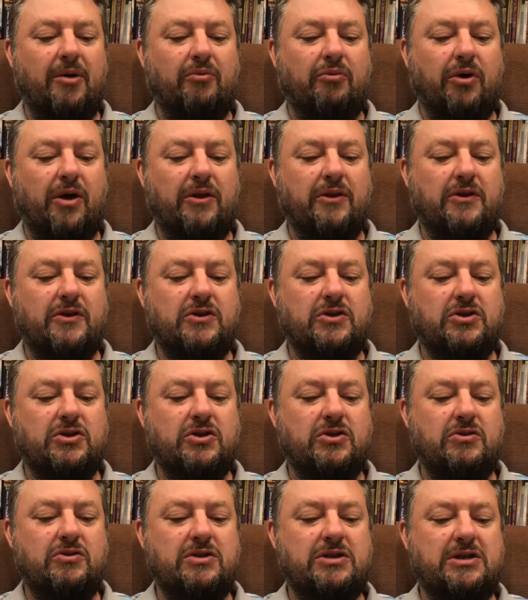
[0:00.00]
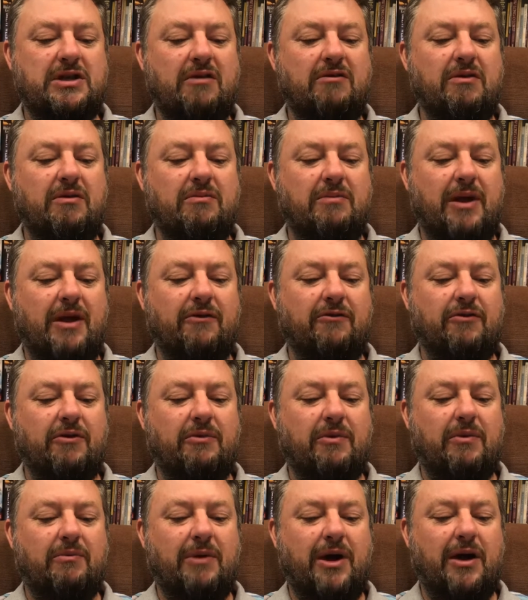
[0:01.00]
Brothers, choose 7 men
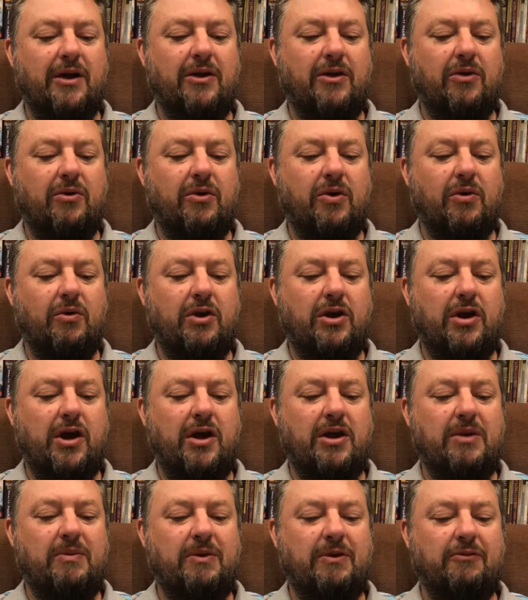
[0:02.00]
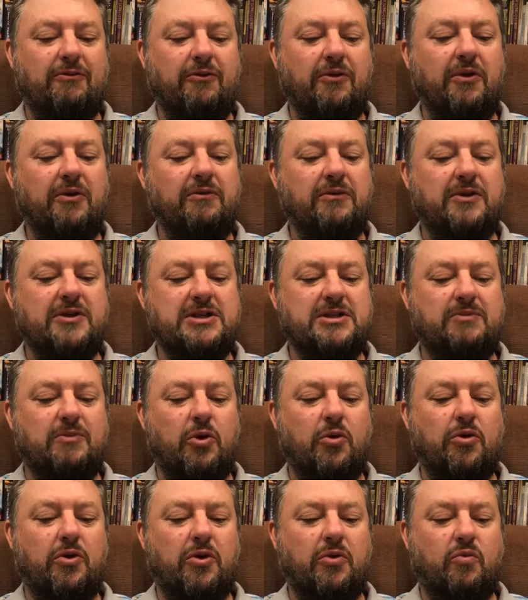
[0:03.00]
from among you who are known to be full of the
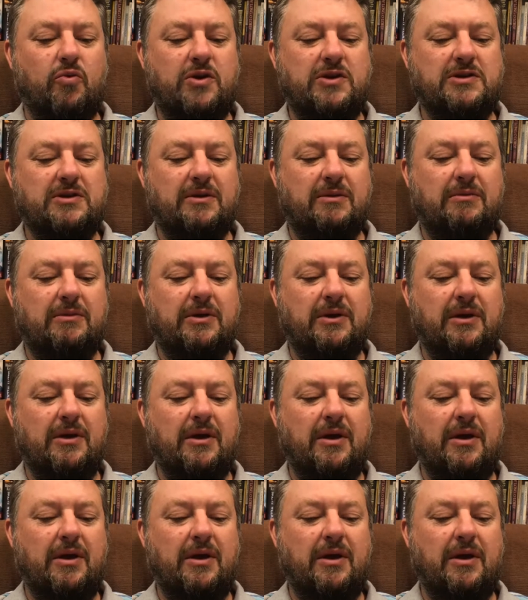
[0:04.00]
Spirit and wisdom.